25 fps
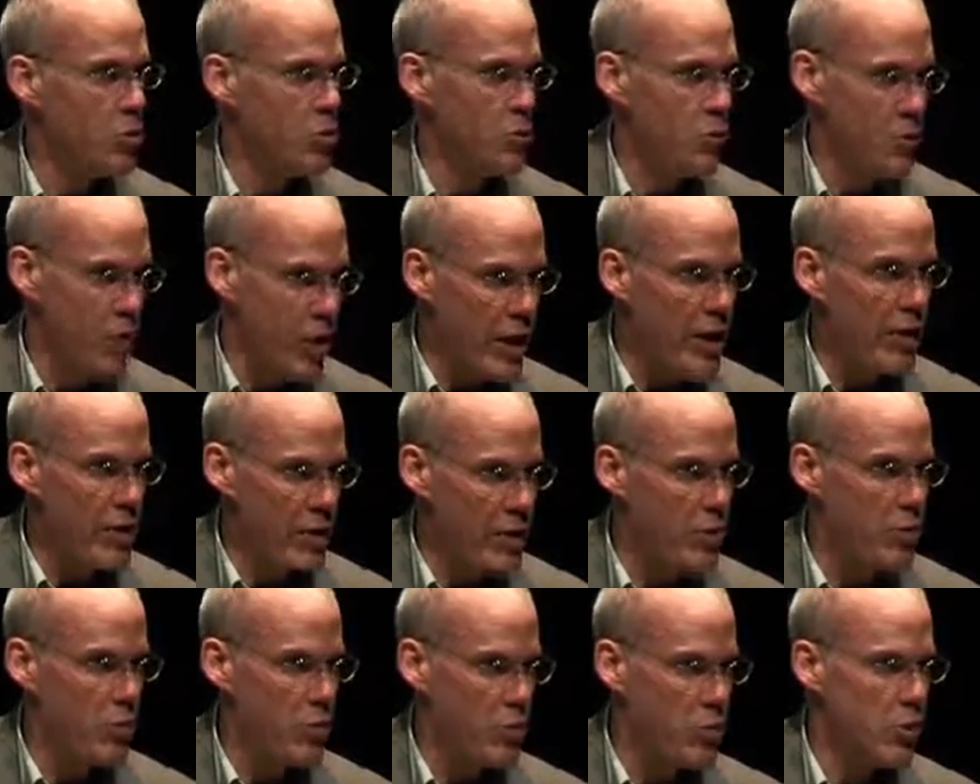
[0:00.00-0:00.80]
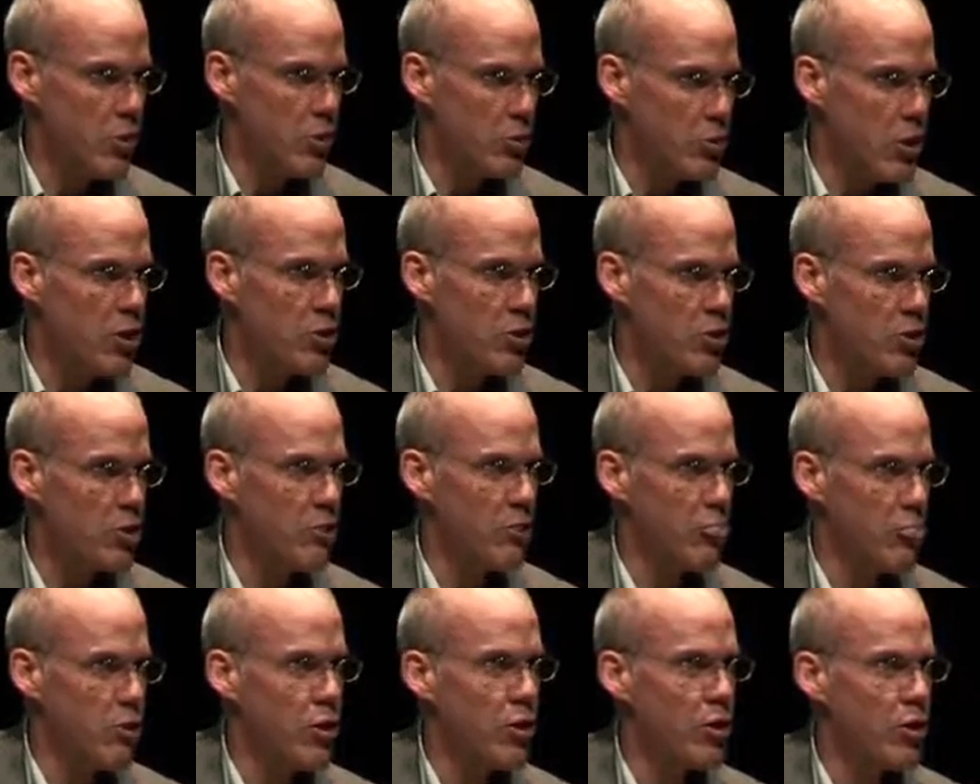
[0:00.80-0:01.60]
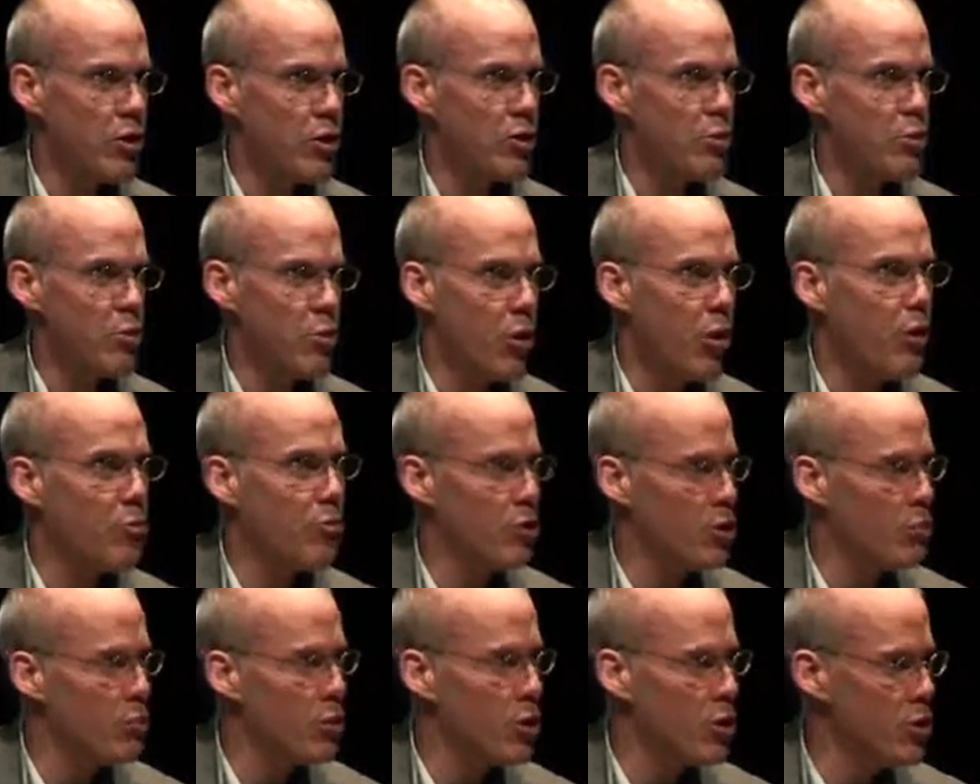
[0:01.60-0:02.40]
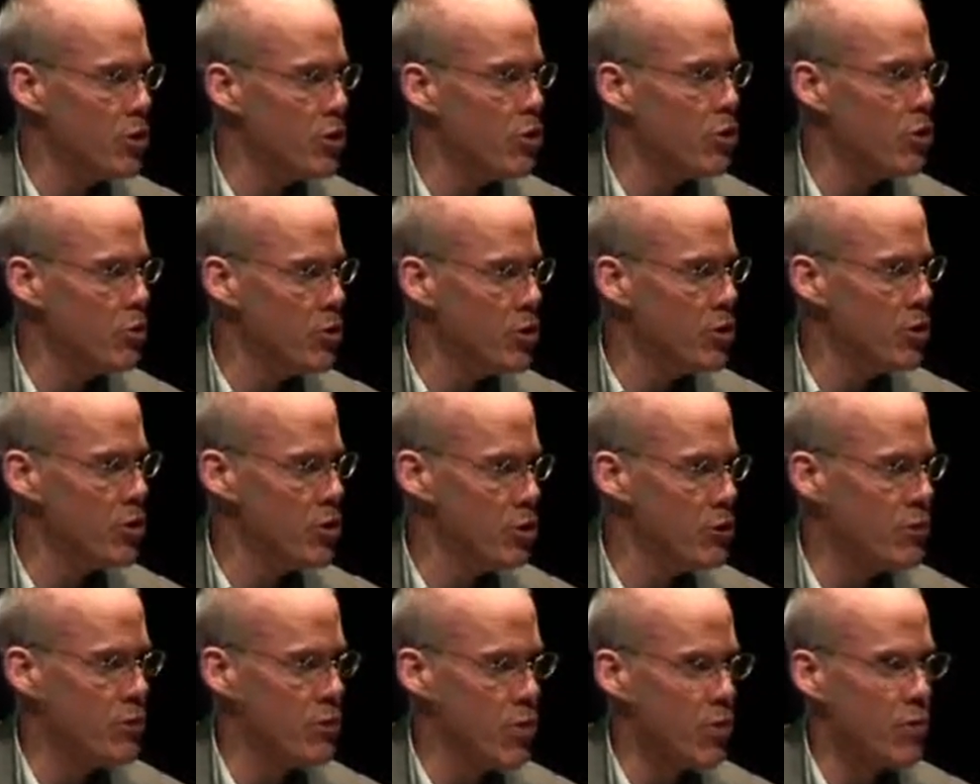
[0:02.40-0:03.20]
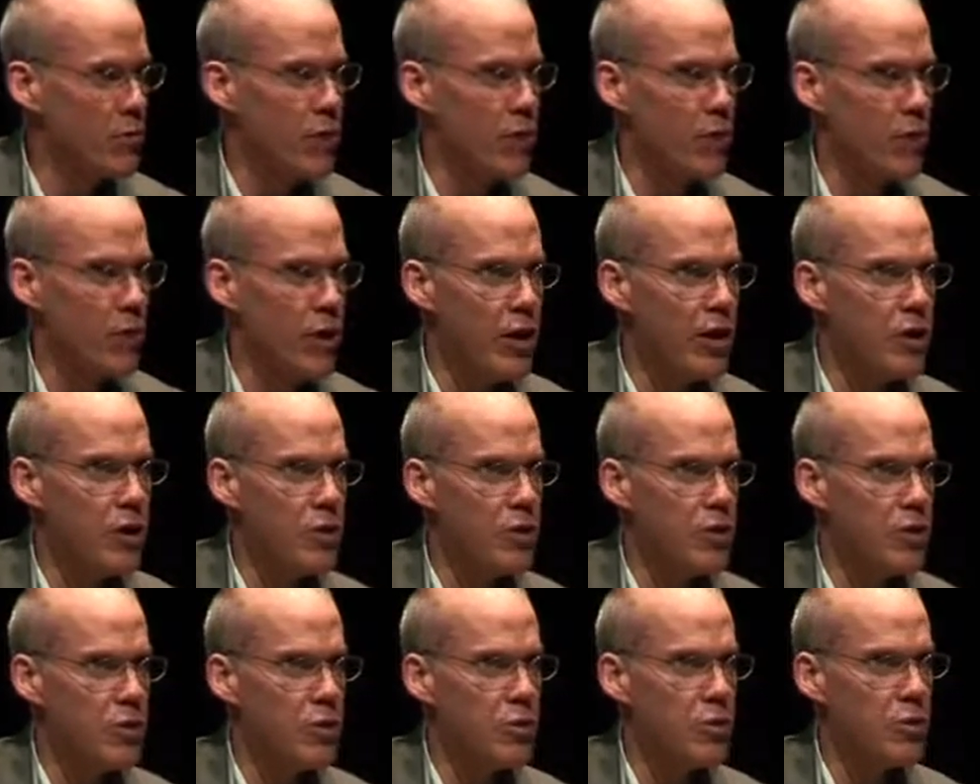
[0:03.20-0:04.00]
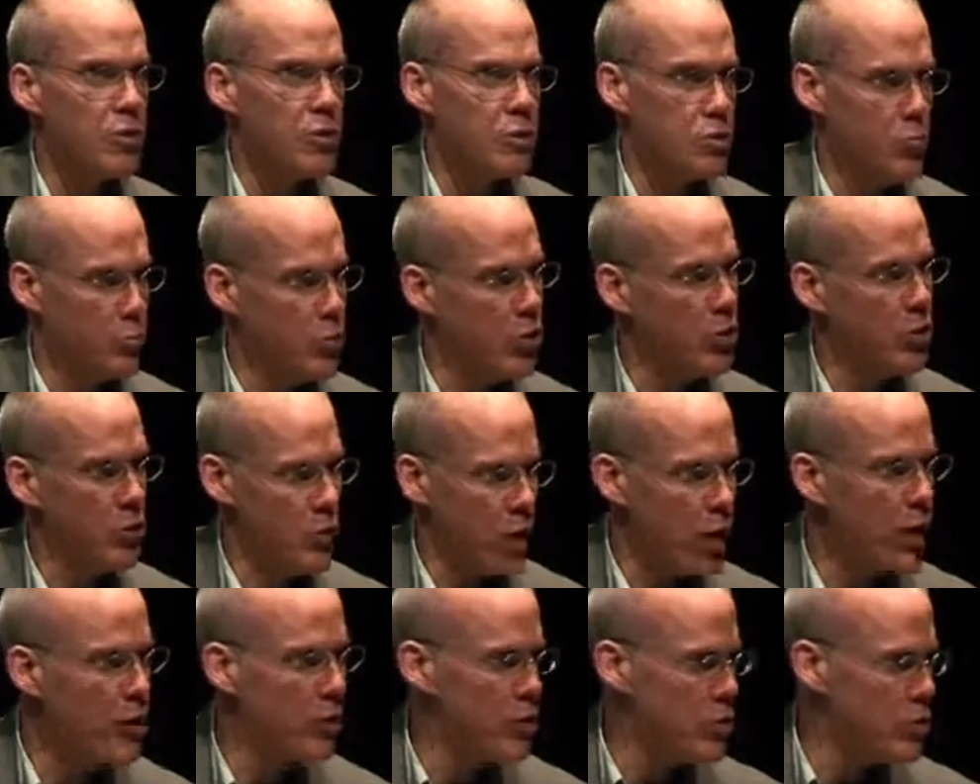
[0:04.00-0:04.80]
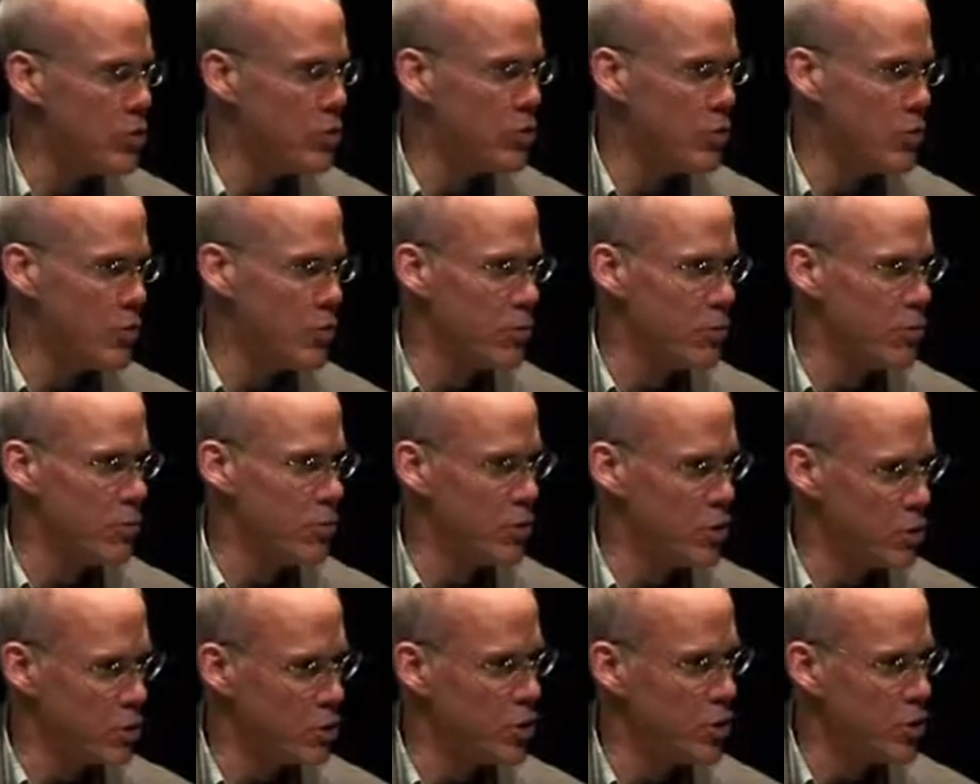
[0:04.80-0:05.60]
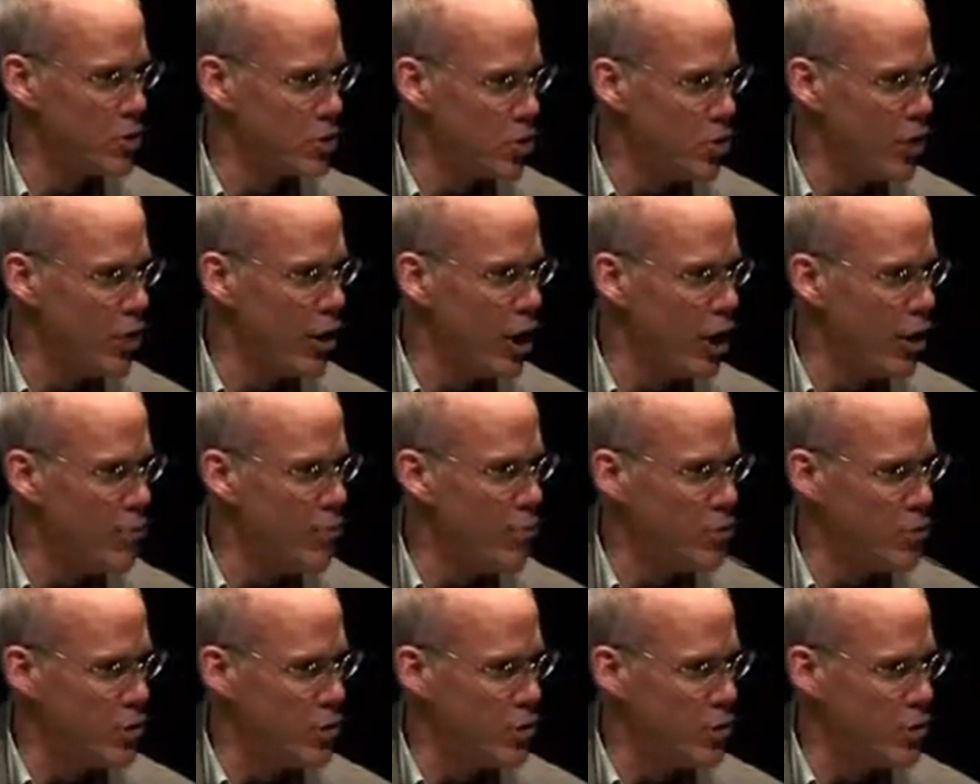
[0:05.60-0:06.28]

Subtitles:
Failing to address the biggest problem that humans have ever faced should be grounds for losing your job.